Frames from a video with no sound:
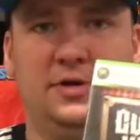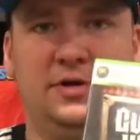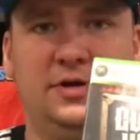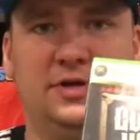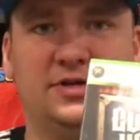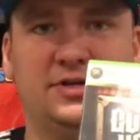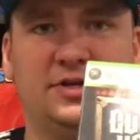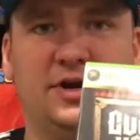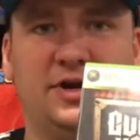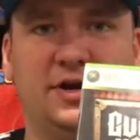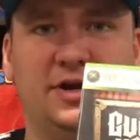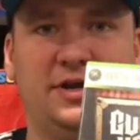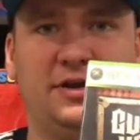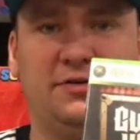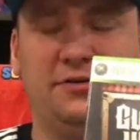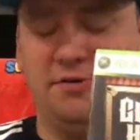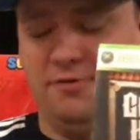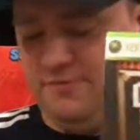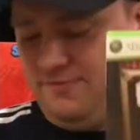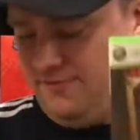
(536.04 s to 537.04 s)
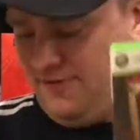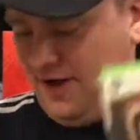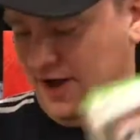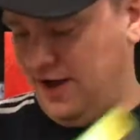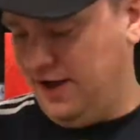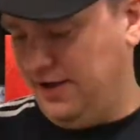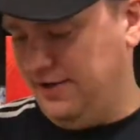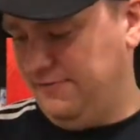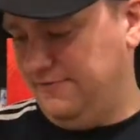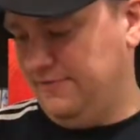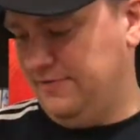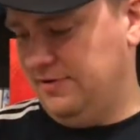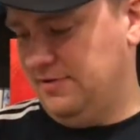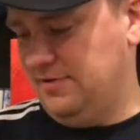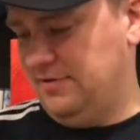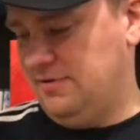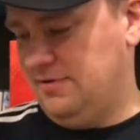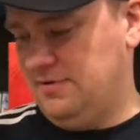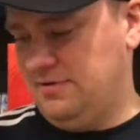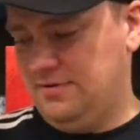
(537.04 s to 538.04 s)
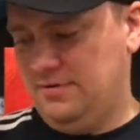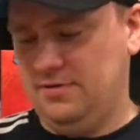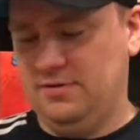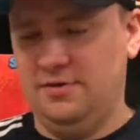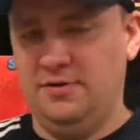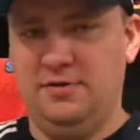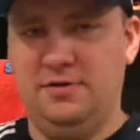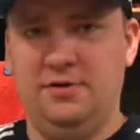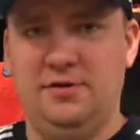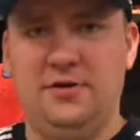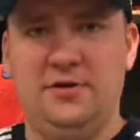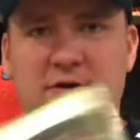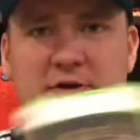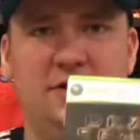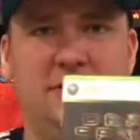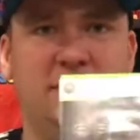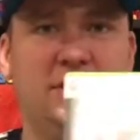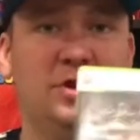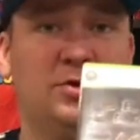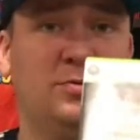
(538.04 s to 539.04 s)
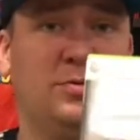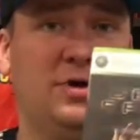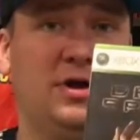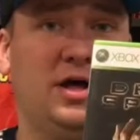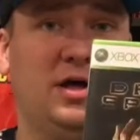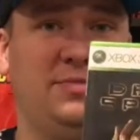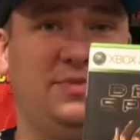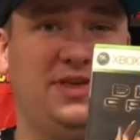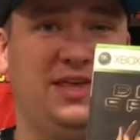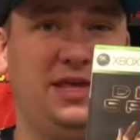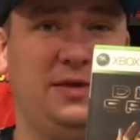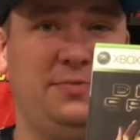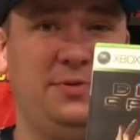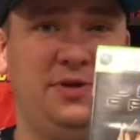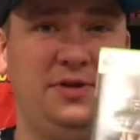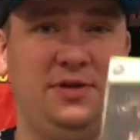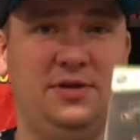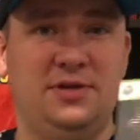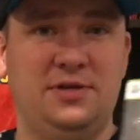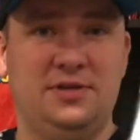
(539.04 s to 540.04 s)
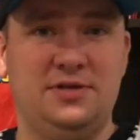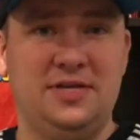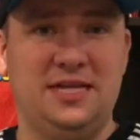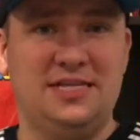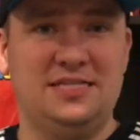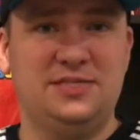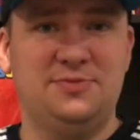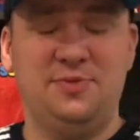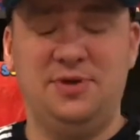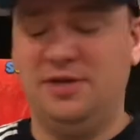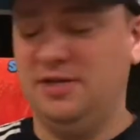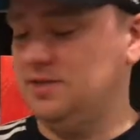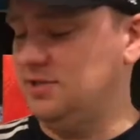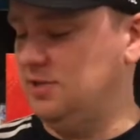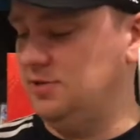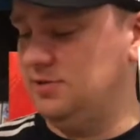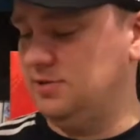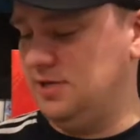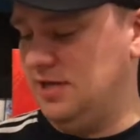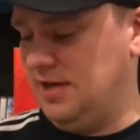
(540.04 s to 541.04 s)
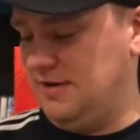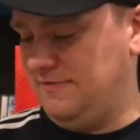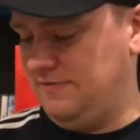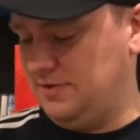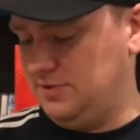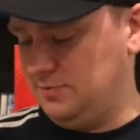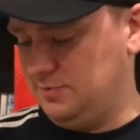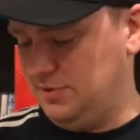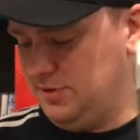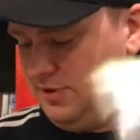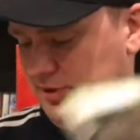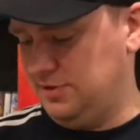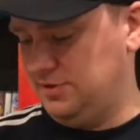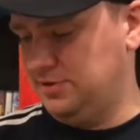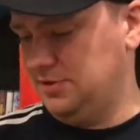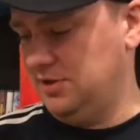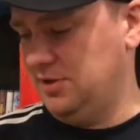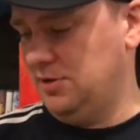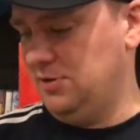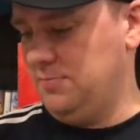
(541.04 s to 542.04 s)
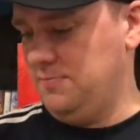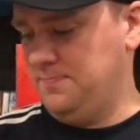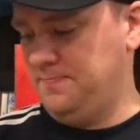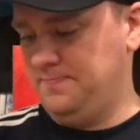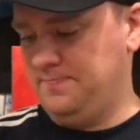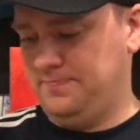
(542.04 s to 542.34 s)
Guitar Hero 5. Another one I'll be keeping, Dead Space. I used to have this one years ago.